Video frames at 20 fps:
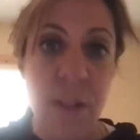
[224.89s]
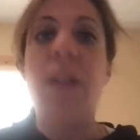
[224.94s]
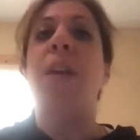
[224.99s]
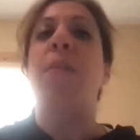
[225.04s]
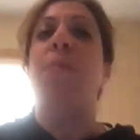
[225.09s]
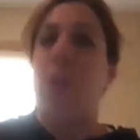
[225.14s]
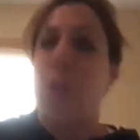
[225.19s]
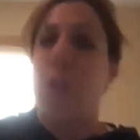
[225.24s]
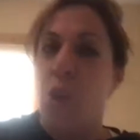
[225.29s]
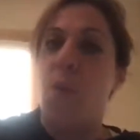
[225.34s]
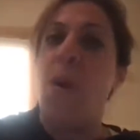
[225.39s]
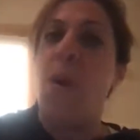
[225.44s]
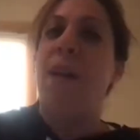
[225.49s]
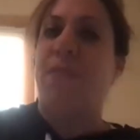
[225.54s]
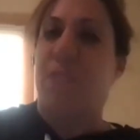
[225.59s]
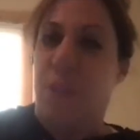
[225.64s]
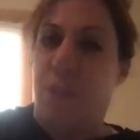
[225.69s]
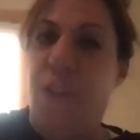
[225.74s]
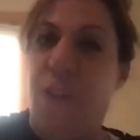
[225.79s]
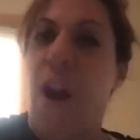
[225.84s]
but you have
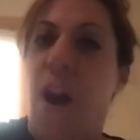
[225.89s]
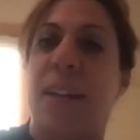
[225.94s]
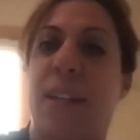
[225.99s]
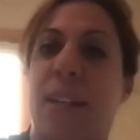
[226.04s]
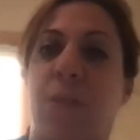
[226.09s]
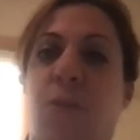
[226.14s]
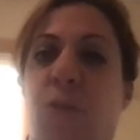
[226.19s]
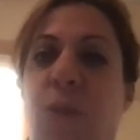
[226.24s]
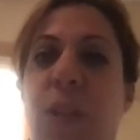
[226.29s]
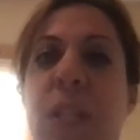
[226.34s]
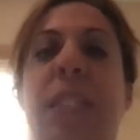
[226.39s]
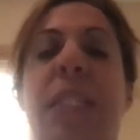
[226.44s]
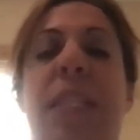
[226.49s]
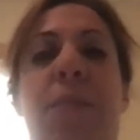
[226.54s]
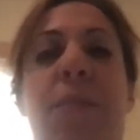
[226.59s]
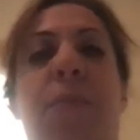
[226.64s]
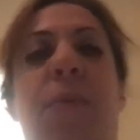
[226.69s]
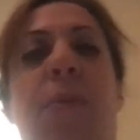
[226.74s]
to find a reason. But